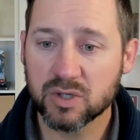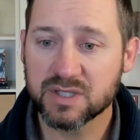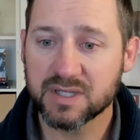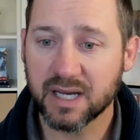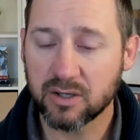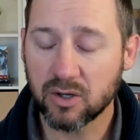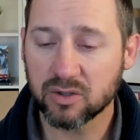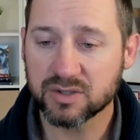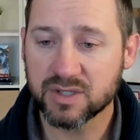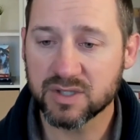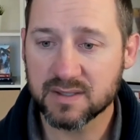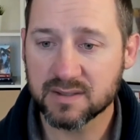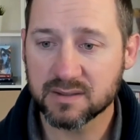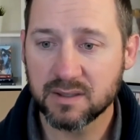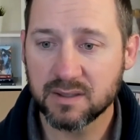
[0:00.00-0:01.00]
storage
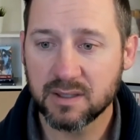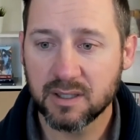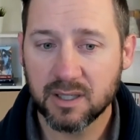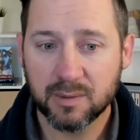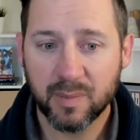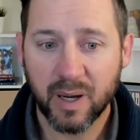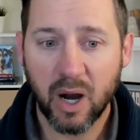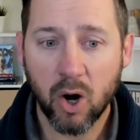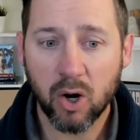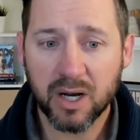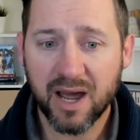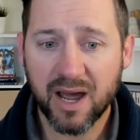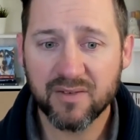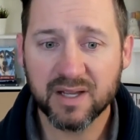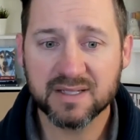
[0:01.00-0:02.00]
technologies. By
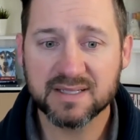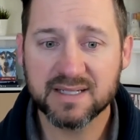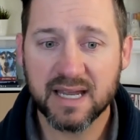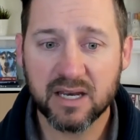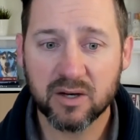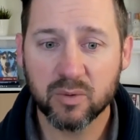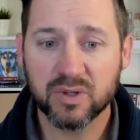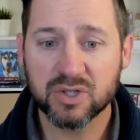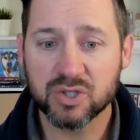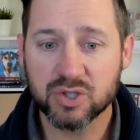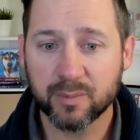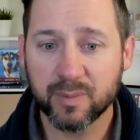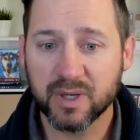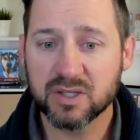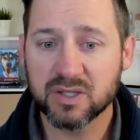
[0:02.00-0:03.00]
archiving its data with
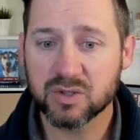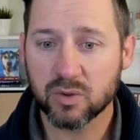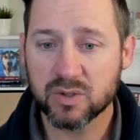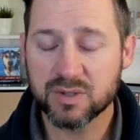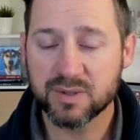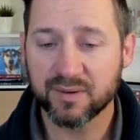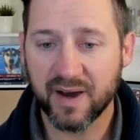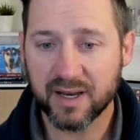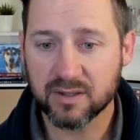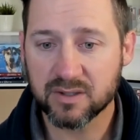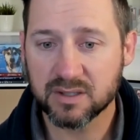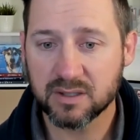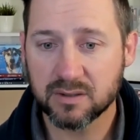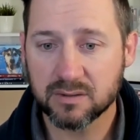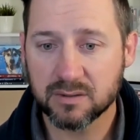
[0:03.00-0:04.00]
distributed storage
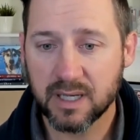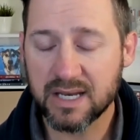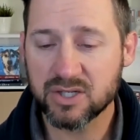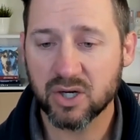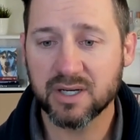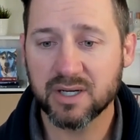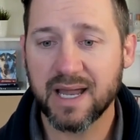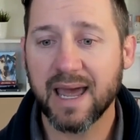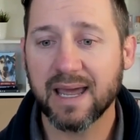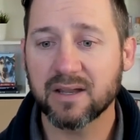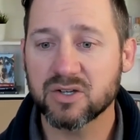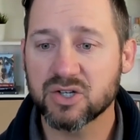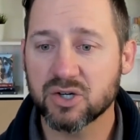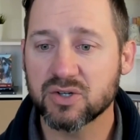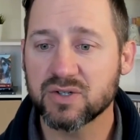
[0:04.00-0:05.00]
providers,
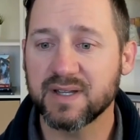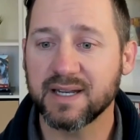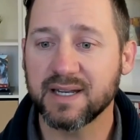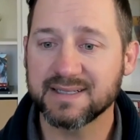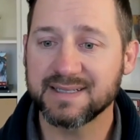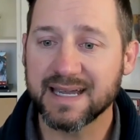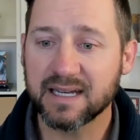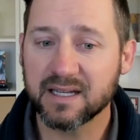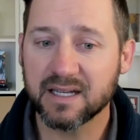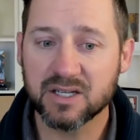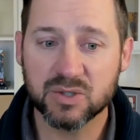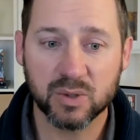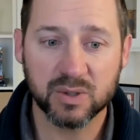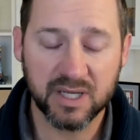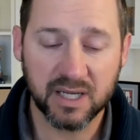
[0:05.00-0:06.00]
HRDAG ensures that its
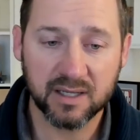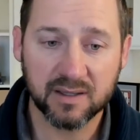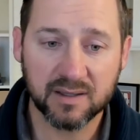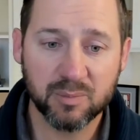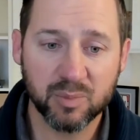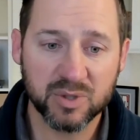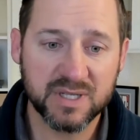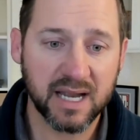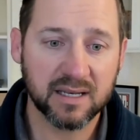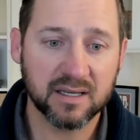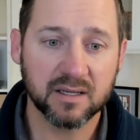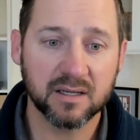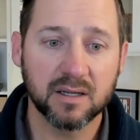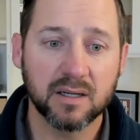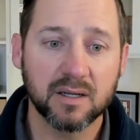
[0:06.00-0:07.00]
data is redundantly
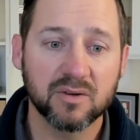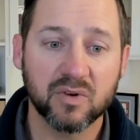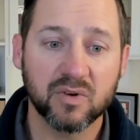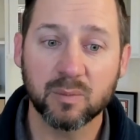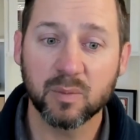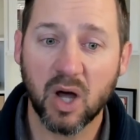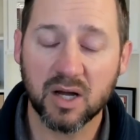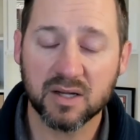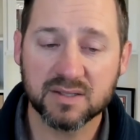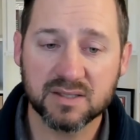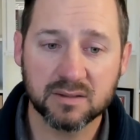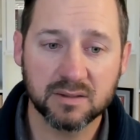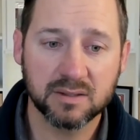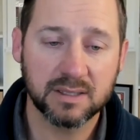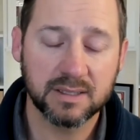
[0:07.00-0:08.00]
protected from
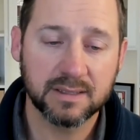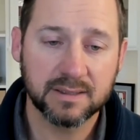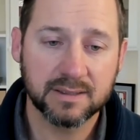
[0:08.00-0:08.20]
loss.